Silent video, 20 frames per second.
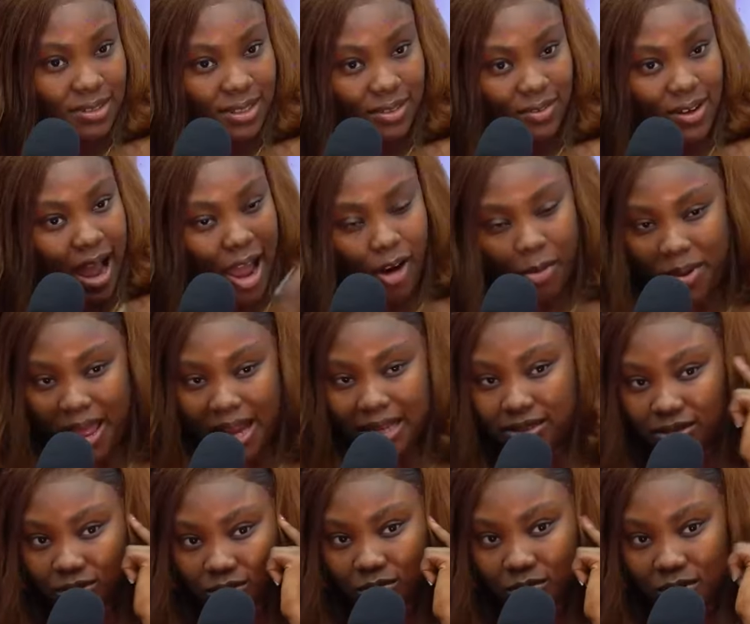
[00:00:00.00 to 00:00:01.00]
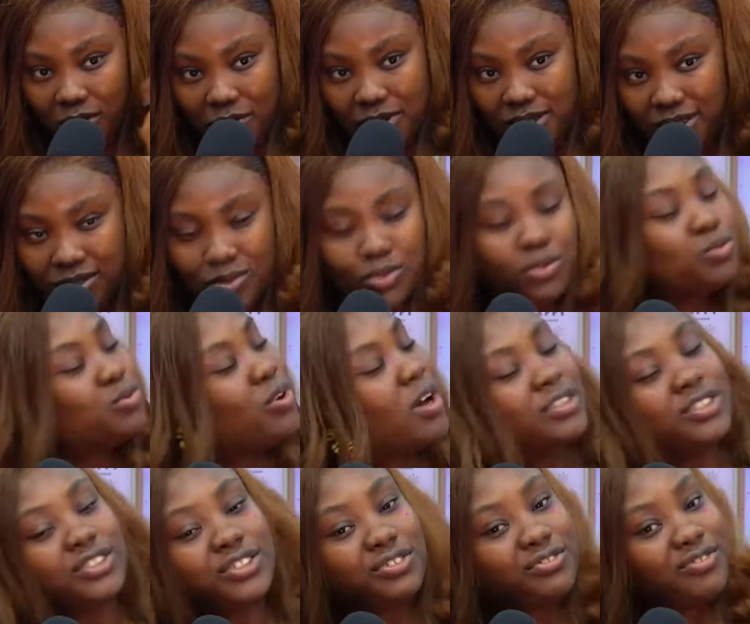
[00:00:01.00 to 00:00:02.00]
I hope you are listening to me, Quincy. Do not
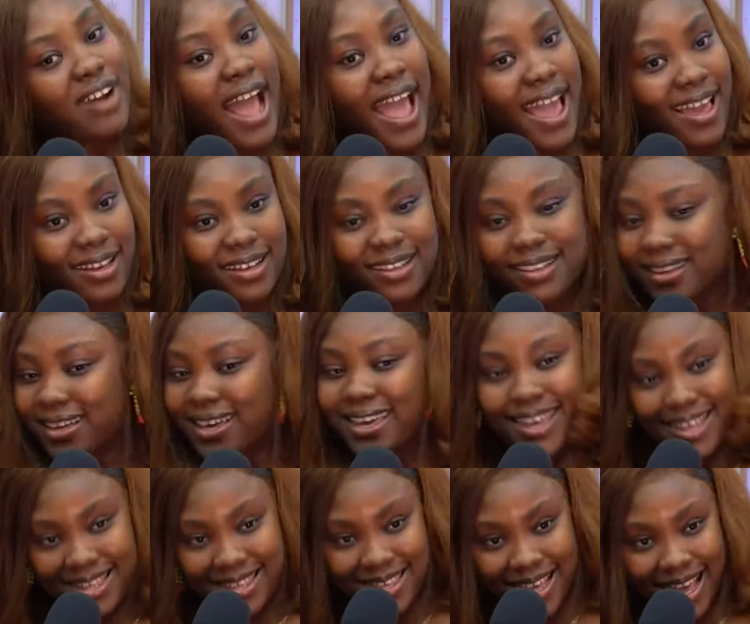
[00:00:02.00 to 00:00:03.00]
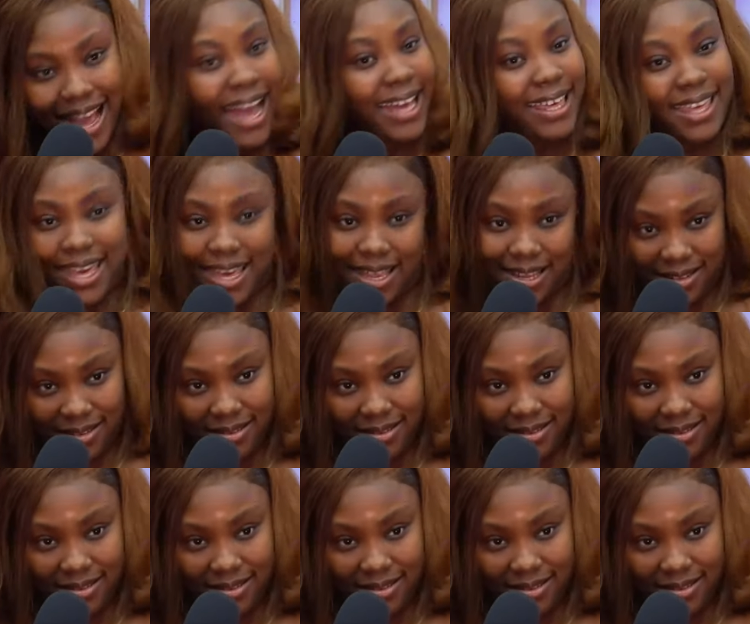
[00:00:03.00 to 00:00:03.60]
try it again.